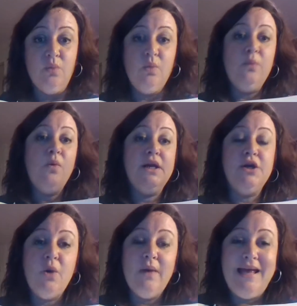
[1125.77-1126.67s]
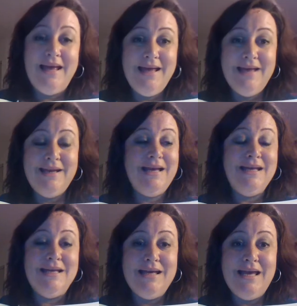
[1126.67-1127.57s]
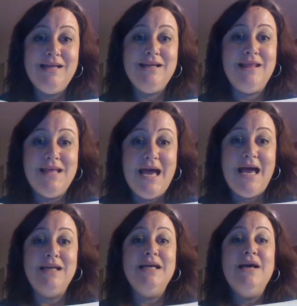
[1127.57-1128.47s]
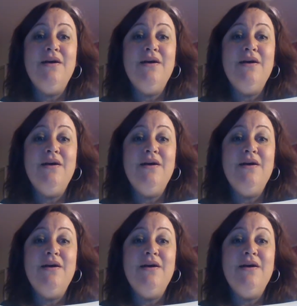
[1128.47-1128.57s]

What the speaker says: we want to go ahead and get that